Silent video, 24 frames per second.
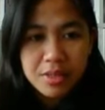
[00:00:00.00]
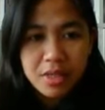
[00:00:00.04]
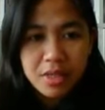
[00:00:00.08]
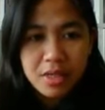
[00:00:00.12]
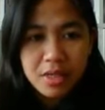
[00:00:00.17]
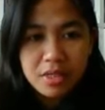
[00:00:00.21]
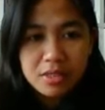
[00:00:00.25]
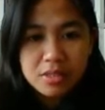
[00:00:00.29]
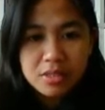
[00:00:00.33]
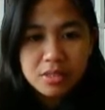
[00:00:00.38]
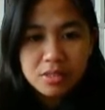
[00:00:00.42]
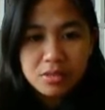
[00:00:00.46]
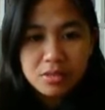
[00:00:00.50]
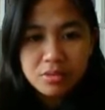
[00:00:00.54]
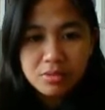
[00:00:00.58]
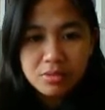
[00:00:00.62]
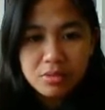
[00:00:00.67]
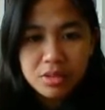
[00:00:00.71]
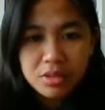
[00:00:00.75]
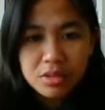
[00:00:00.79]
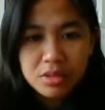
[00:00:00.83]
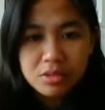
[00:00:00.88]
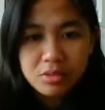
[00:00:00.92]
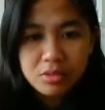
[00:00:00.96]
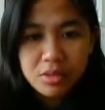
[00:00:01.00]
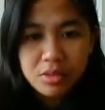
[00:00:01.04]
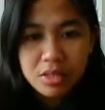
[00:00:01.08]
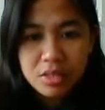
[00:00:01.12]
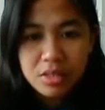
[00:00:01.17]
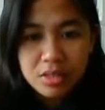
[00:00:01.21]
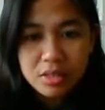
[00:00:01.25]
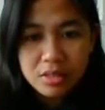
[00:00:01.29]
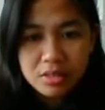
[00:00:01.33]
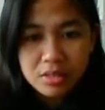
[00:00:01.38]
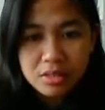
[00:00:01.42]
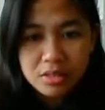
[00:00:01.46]
page which
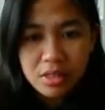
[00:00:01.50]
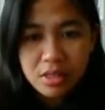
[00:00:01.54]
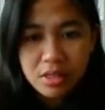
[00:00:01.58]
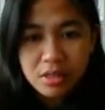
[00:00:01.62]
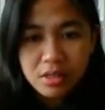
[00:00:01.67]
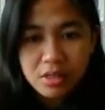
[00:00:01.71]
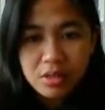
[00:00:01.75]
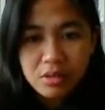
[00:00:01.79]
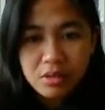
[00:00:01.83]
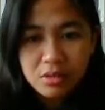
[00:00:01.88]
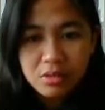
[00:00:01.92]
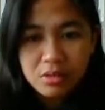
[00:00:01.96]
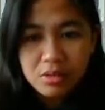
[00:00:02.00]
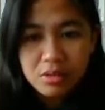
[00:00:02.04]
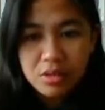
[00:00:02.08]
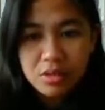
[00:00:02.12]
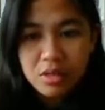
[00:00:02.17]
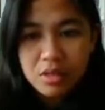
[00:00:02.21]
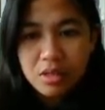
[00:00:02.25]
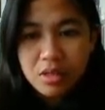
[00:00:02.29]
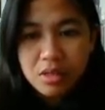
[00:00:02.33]
will tell you